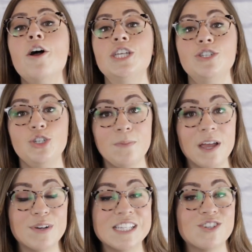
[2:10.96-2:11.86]
to do
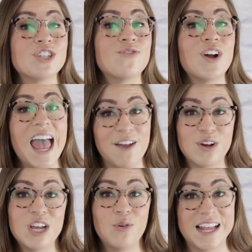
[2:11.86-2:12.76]
my research for
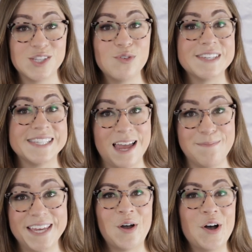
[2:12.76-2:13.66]
every grad school
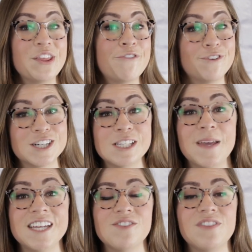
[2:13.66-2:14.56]
assignment. On the first
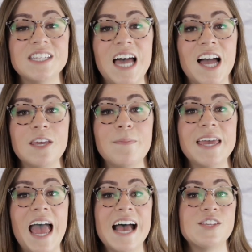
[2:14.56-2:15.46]
page of the
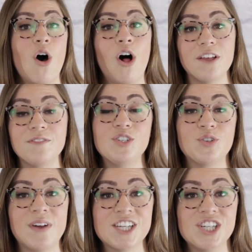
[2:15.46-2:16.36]
document has all of the
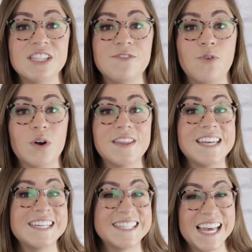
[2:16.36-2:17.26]
directions for
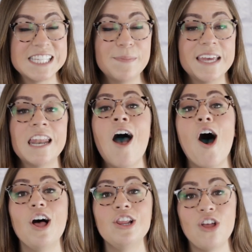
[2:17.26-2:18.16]
the assessment
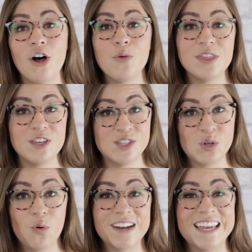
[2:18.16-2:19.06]
along with the
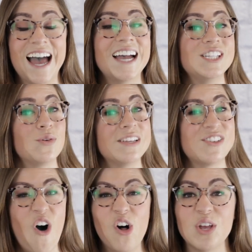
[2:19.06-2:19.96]
scoring guide, so it's
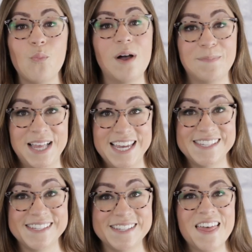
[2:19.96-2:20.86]
all in one place.